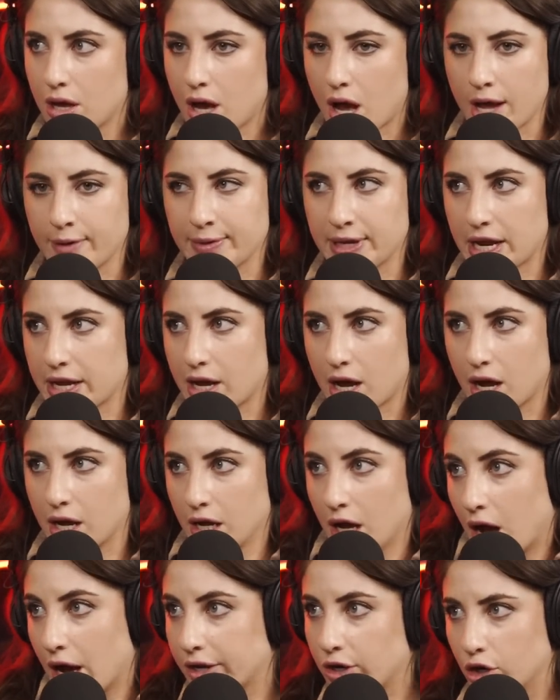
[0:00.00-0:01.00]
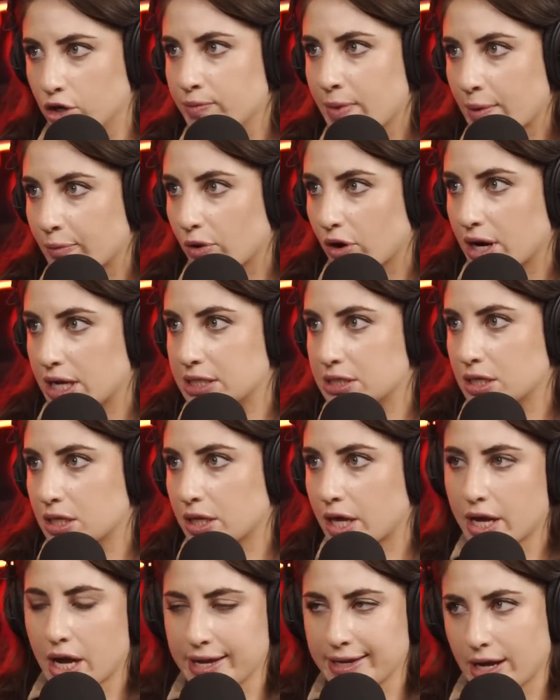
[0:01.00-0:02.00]
I mean, I could memorize it.
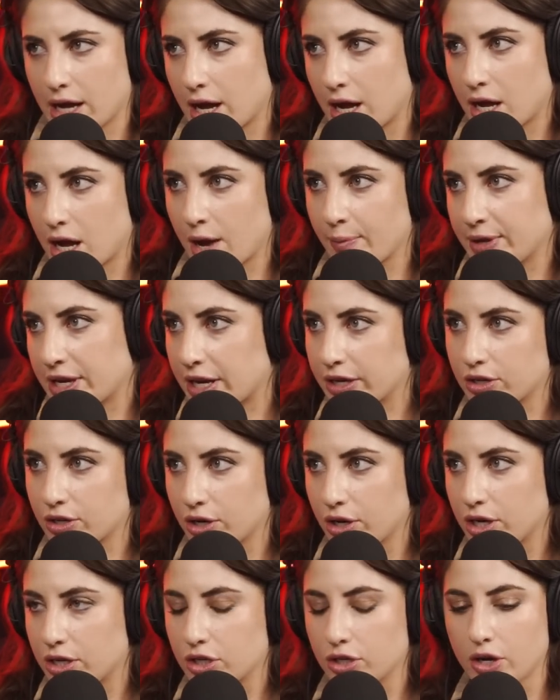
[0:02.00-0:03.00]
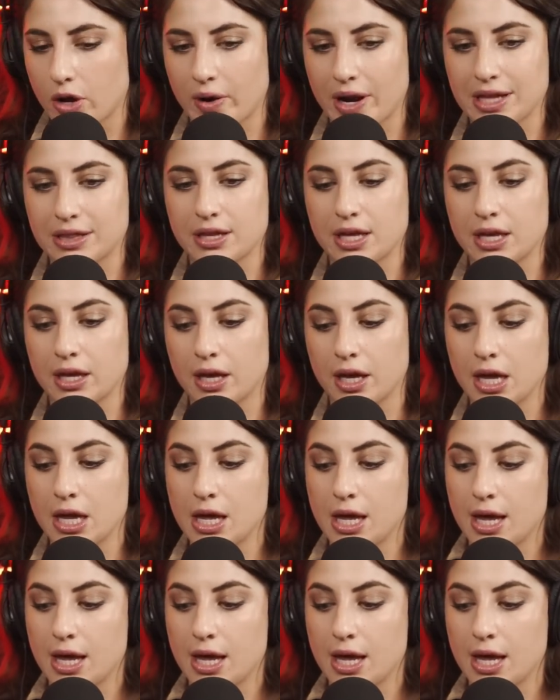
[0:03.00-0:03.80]
Like, I mean, I could, and I think